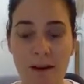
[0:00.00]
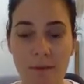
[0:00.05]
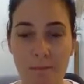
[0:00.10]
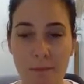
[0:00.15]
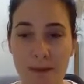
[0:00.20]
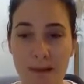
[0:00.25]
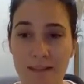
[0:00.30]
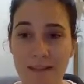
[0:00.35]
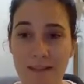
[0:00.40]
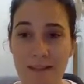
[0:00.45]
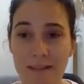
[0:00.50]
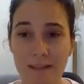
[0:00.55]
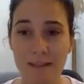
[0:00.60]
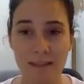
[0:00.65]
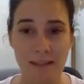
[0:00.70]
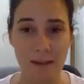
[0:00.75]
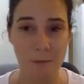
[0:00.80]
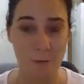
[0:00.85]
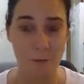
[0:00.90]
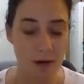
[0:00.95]
and basically
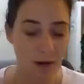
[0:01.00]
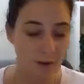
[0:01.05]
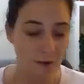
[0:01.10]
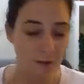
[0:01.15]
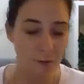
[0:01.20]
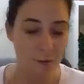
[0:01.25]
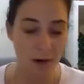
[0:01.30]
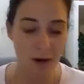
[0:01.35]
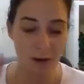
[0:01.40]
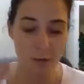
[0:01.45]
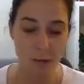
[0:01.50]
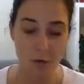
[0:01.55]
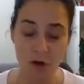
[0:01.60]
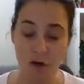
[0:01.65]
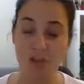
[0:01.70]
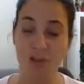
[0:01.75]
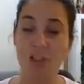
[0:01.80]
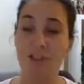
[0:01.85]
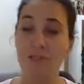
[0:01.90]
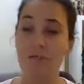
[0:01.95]
say, whatever my
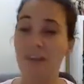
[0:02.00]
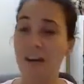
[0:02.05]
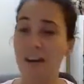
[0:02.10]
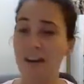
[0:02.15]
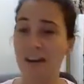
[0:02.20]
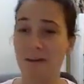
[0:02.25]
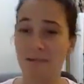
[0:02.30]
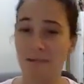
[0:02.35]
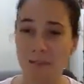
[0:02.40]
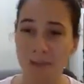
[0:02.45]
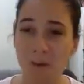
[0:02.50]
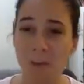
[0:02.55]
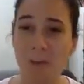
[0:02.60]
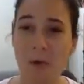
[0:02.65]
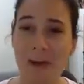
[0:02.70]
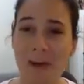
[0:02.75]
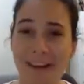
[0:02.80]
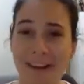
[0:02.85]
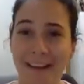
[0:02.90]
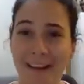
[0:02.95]
approach is right now, it's not
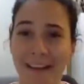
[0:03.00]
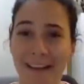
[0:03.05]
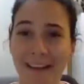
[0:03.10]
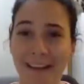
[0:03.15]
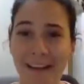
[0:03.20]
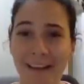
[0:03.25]
working